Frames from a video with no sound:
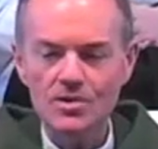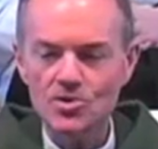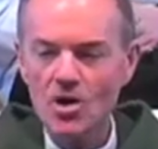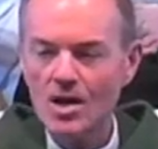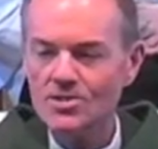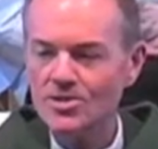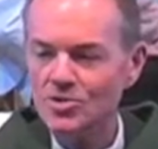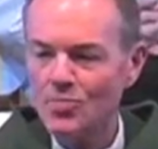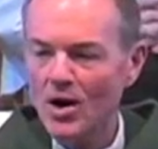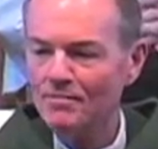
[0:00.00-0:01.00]
and
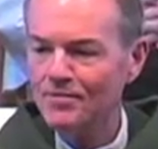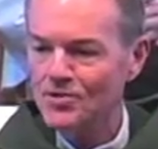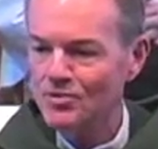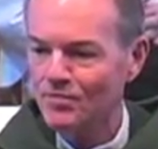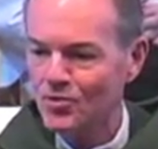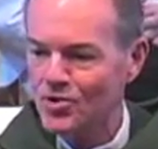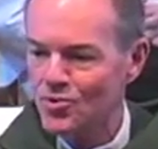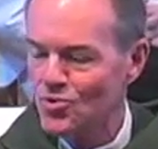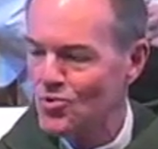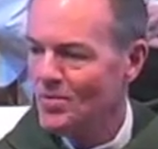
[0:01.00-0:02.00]
sausage breakfast for
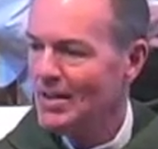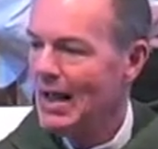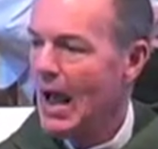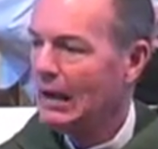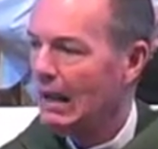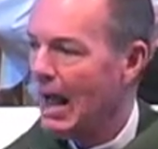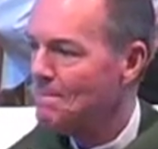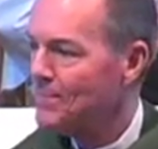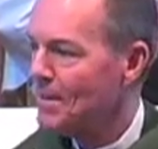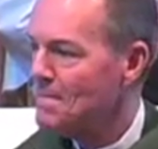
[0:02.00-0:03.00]
you,
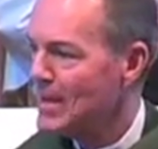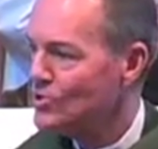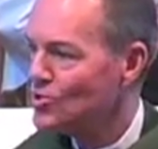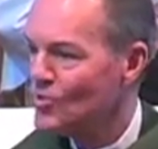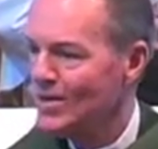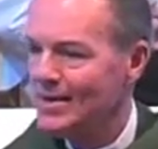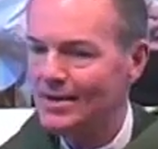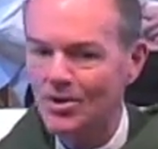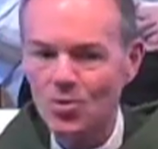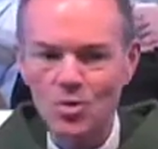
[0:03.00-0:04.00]
complimentary,
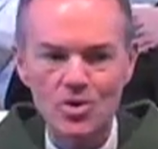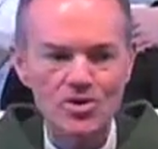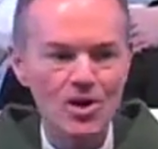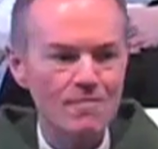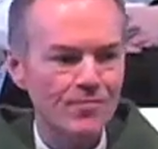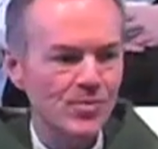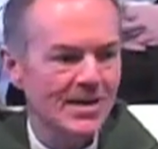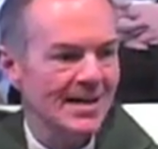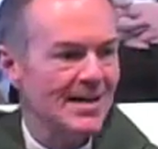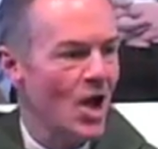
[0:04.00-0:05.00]
in other words,
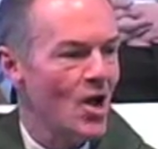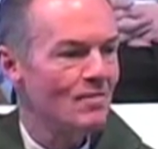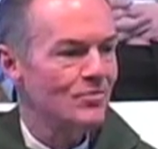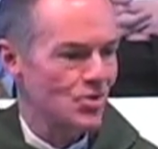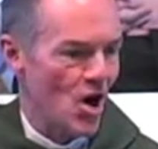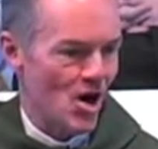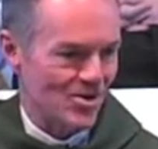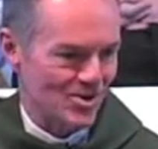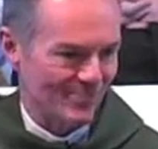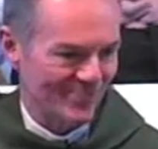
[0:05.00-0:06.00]
free of
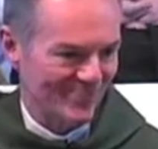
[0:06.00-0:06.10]
charge.